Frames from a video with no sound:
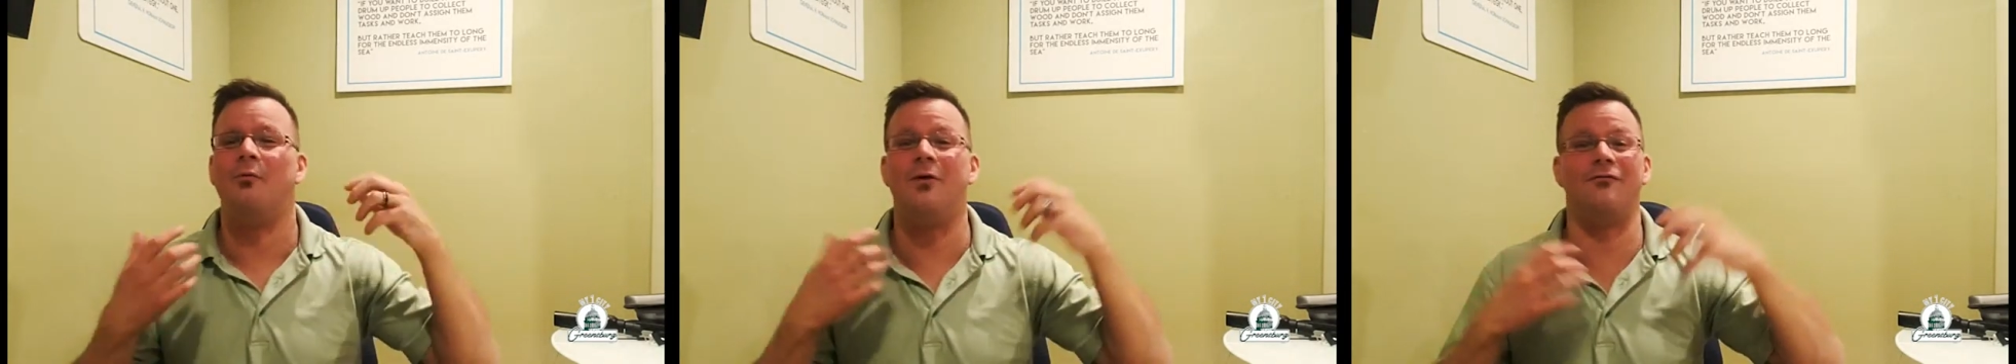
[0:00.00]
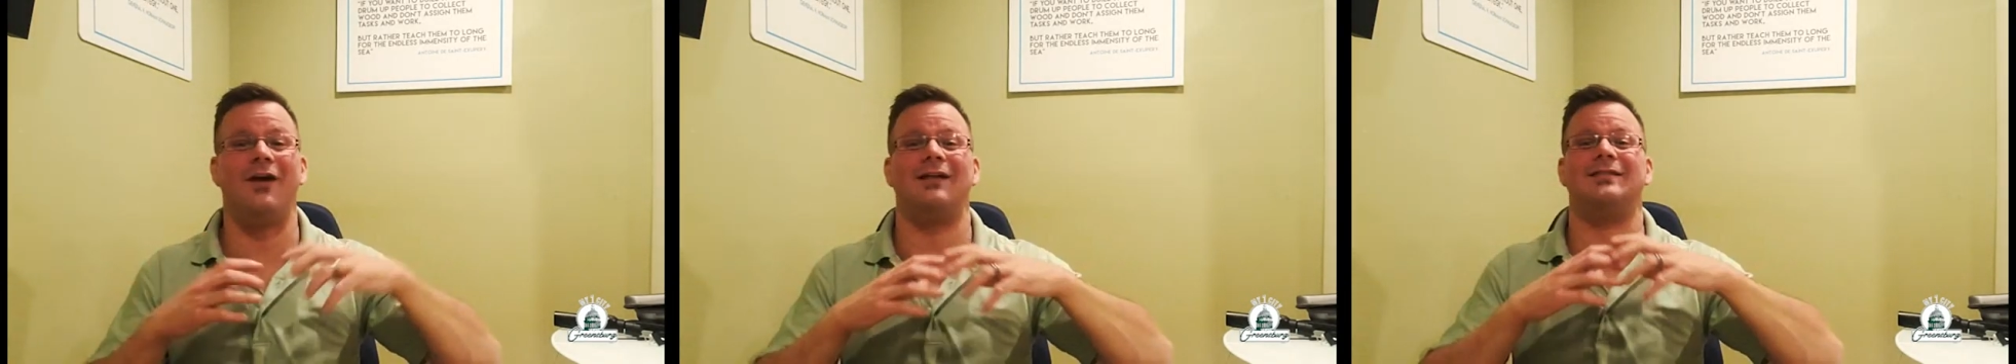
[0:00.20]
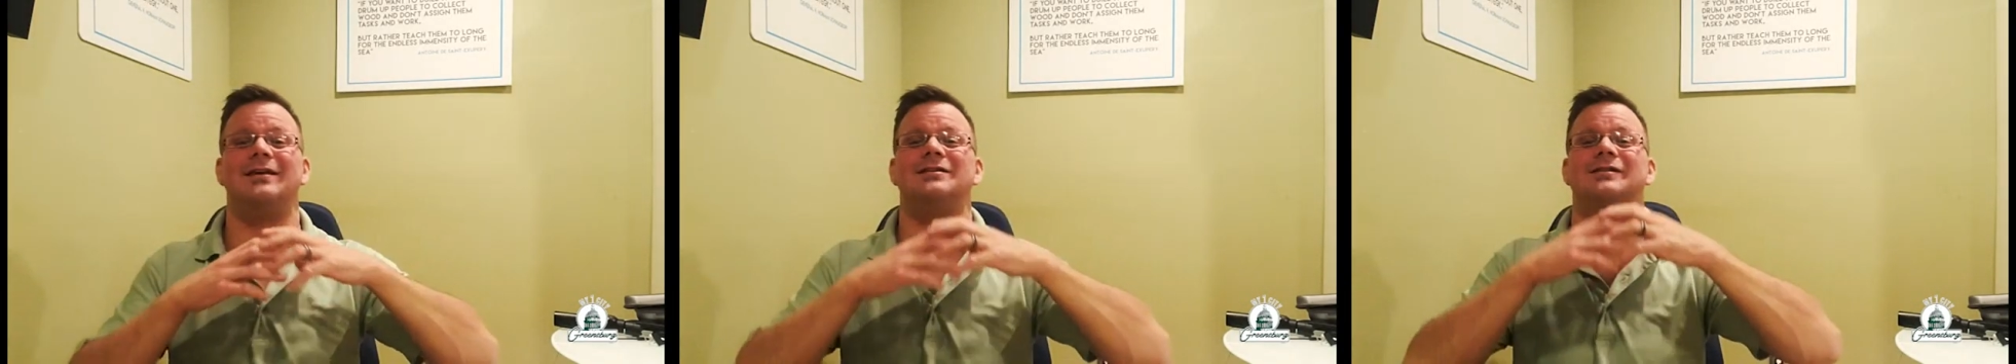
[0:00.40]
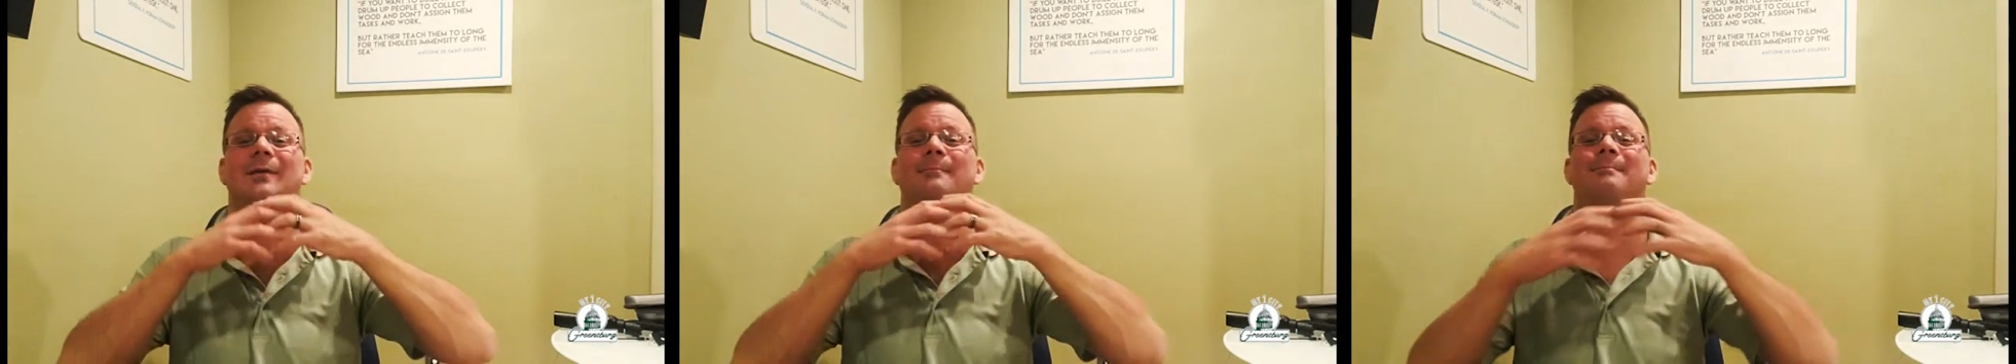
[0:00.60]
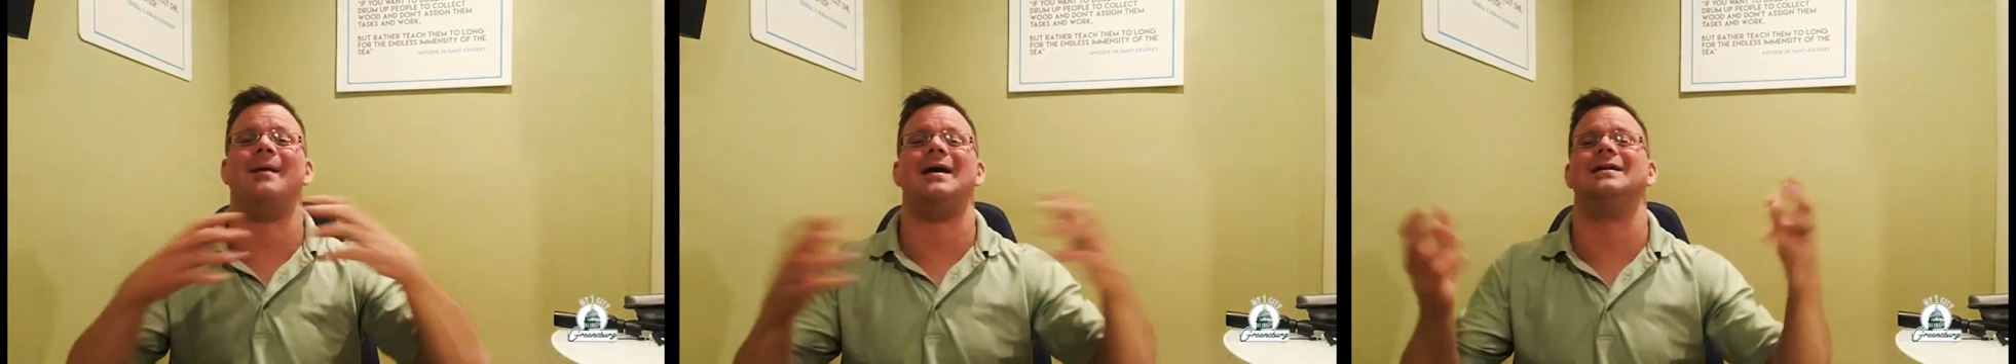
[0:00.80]
We've got these
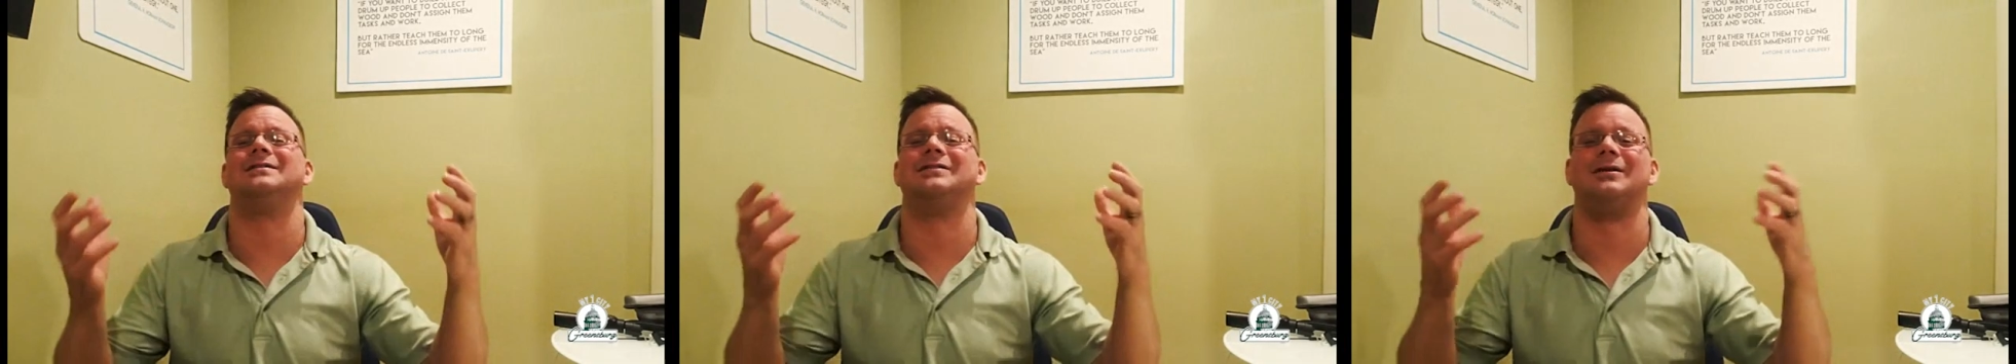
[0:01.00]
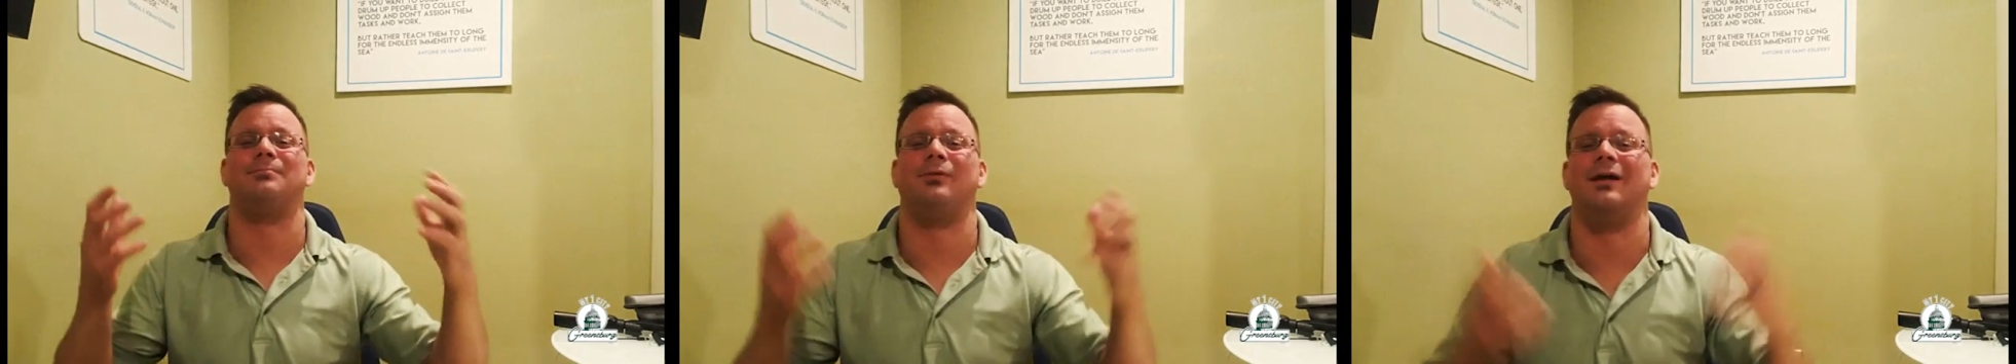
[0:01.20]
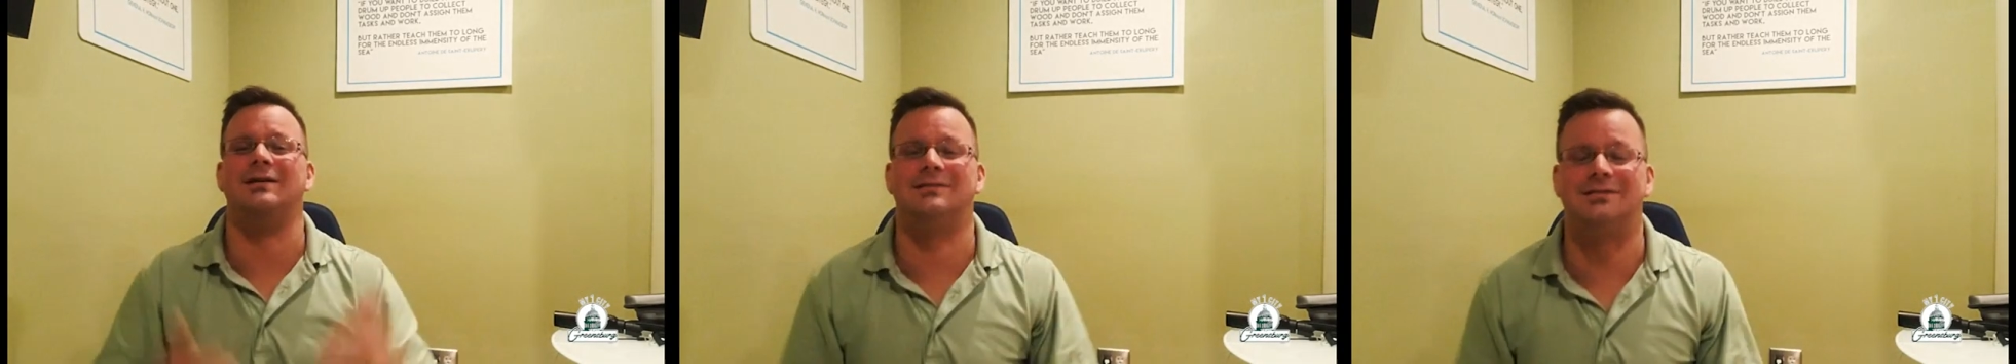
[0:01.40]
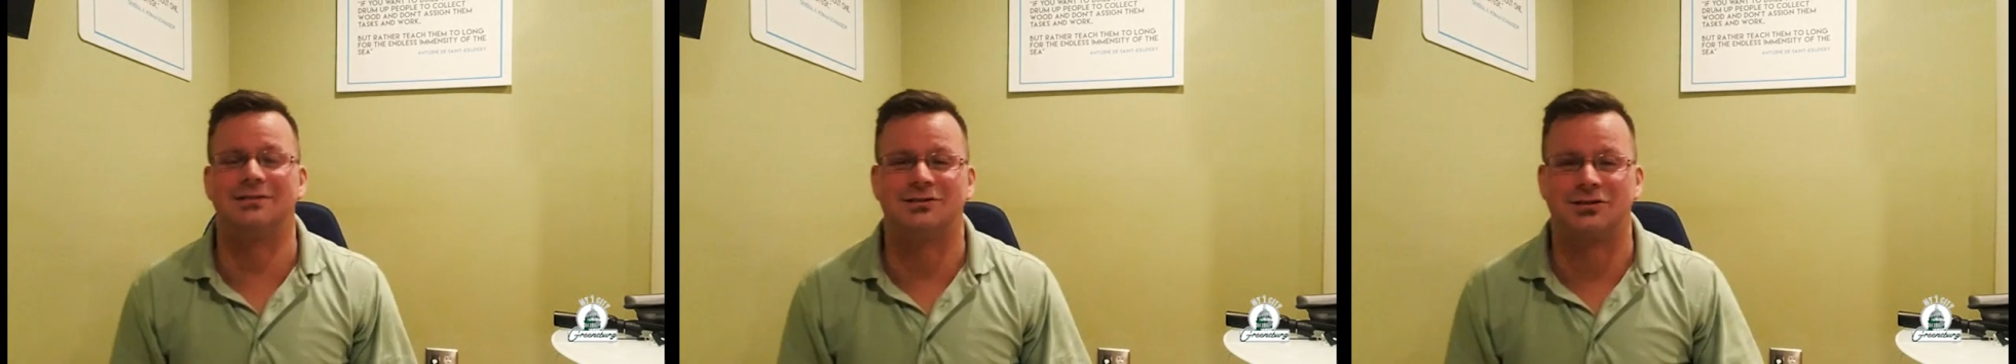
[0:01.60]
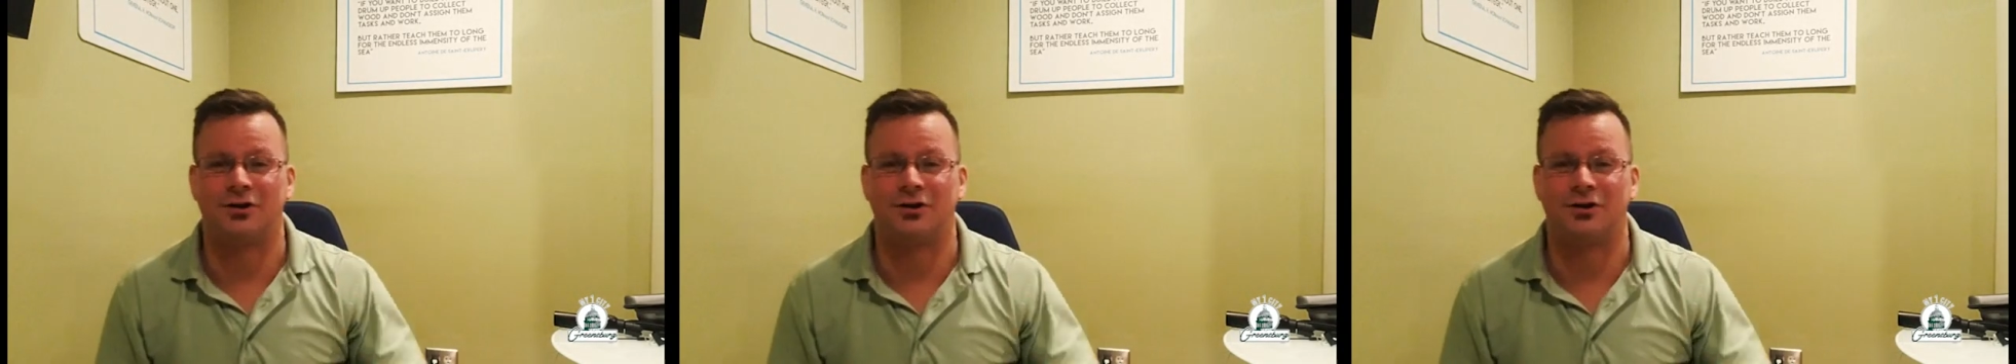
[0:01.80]
amazing places